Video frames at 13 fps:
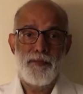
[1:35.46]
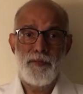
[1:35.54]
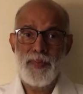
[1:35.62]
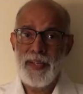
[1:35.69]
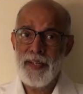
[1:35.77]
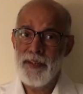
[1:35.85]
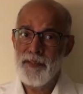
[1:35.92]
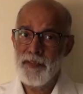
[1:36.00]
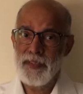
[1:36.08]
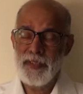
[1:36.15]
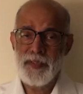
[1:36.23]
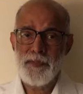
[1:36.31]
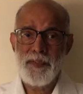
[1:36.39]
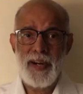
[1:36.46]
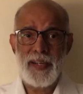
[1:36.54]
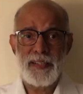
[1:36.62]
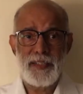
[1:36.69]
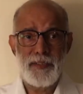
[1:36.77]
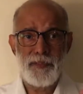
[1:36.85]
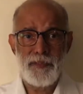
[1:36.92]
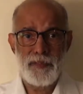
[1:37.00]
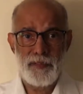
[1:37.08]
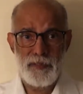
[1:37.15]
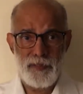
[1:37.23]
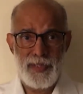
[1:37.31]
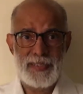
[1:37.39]
when the father
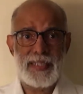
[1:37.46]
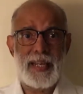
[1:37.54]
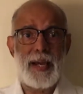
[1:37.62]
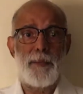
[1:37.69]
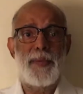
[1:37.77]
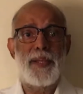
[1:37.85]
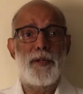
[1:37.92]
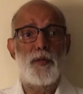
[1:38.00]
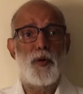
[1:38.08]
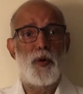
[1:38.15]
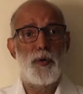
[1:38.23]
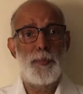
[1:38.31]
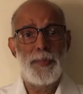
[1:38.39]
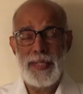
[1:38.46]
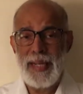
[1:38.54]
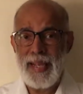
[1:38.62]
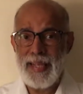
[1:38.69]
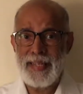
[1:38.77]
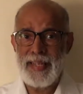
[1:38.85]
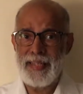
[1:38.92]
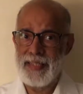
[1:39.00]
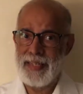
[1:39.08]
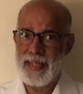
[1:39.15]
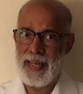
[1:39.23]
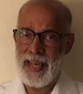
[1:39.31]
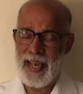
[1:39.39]
was coming home late in
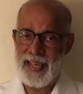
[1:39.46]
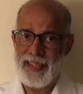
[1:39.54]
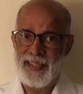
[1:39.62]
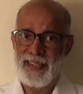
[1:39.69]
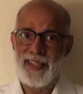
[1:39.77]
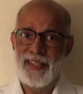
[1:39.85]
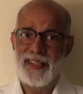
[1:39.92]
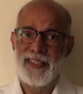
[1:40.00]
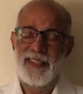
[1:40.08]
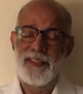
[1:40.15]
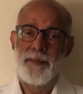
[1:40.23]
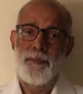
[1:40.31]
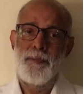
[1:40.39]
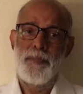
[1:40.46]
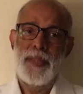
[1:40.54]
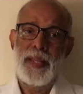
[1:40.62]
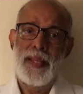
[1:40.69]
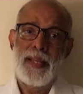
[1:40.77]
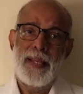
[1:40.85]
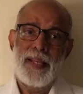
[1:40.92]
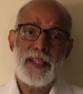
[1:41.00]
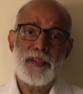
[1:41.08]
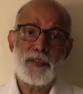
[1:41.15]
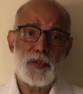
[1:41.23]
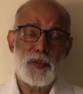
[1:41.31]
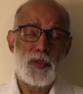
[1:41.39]
the night, he
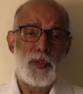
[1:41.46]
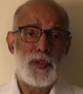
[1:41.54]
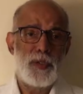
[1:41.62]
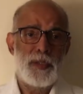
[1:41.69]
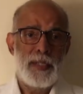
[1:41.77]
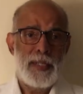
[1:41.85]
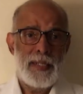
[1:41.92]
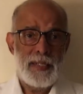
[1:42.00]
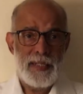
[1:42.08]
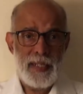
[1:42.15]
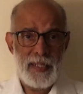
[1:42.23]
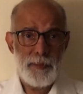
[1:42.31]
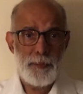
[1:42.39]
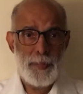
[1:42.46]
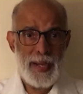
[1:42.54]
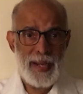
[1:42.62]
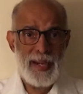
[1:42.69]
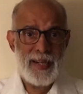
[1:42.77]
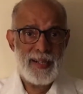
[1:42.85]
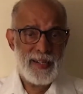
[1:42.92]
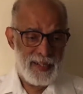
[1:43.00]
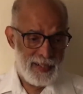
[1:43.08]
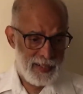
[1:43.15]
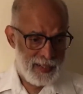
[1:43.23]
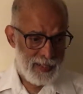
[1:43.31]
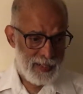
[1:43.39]
saw a beggar
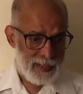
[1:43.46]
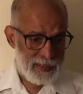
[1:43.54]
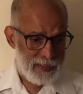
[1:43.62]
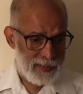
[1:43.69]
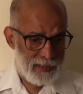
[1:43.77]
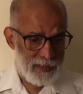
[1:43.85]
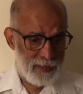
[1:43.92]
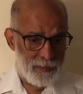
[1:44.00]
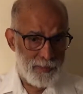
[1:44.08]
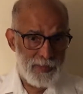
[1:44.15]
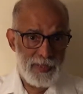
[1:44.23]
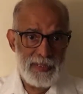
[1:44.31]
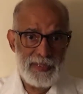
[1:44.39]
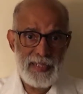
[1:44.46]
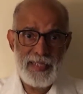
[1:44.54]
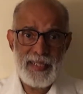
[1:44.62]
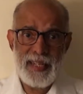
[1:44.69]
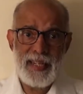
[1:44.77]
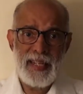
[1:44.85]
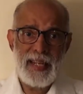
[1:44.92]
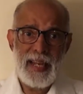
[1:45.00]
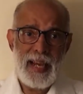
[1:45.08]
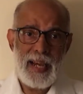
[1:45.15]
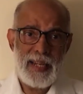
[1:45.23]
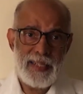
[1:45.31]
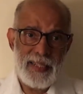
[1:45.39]
um, sitting
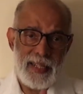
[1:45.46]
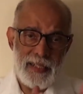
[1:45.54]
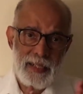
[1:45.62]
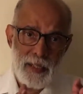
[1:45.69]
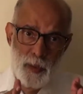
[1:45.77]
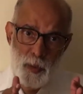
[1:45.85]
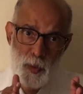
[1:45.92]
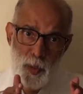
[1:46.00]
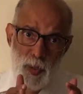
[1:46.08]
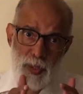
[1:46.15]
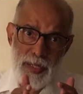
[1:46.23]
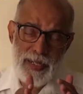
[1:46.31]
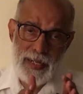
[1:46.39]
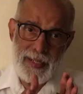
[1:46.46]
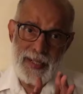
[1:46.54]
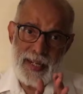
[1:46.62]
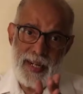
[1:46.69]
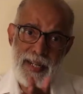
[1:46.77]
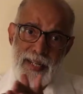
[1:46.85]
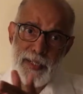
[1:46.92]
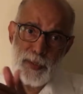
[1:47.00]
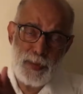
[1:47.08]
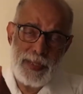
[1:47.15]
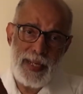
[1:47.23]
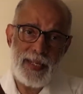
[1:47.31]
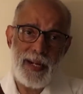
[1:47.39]
at the corner, turning to
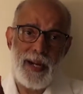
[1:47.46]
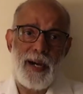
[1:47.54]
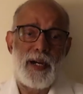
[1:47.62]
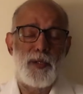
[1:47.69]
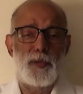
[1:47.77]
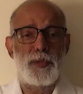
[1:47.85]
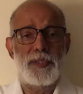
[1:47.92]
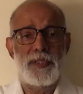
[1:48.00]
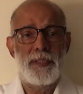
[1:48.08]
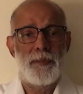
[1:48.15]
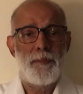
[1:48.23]
their house.